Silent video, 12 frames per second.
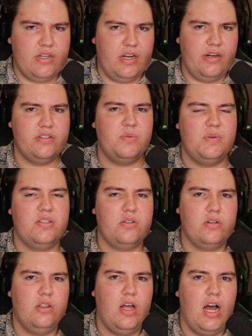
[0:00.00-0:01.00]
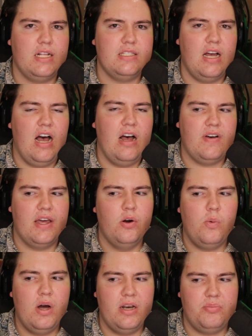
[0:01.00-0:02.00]
areas to be sort of locked off. I
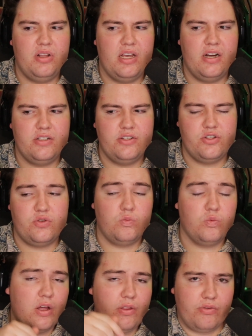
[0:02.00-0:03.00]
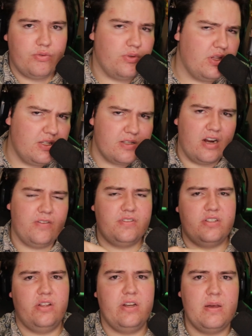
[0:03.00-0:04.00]
don't want a player to just run through the entire
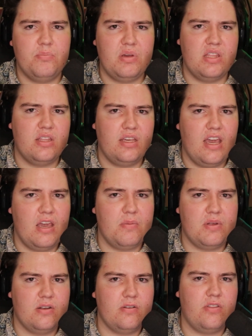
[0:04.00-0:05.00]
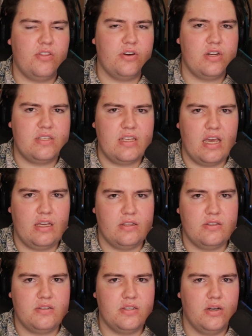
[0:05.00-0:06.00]
facility and beat the game in 30
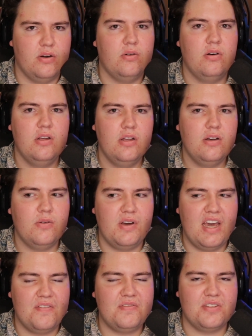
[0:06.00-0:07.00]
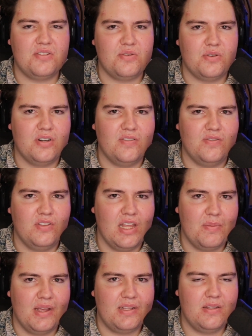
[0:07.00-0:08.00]
seconds. So we have to sort of
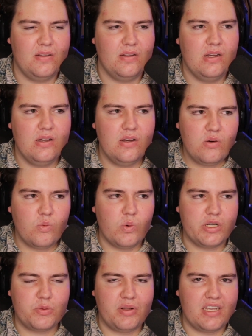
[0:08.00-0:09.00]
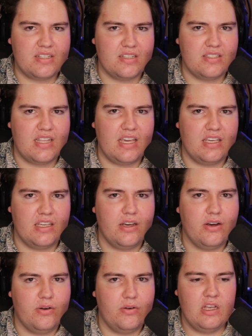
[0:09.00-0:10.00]
limit which places they can
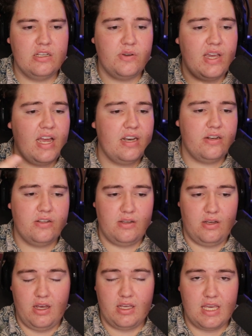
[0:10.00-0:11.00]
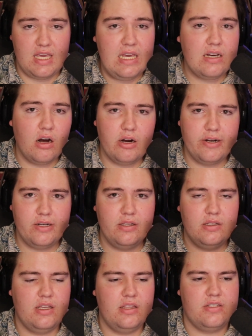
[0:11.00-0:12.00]
go. So I added a key card,
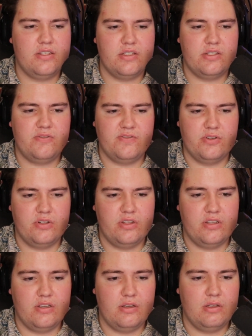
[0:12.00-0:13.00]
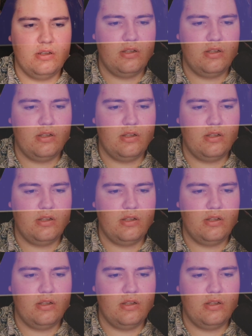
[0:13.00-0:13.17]
and this is for the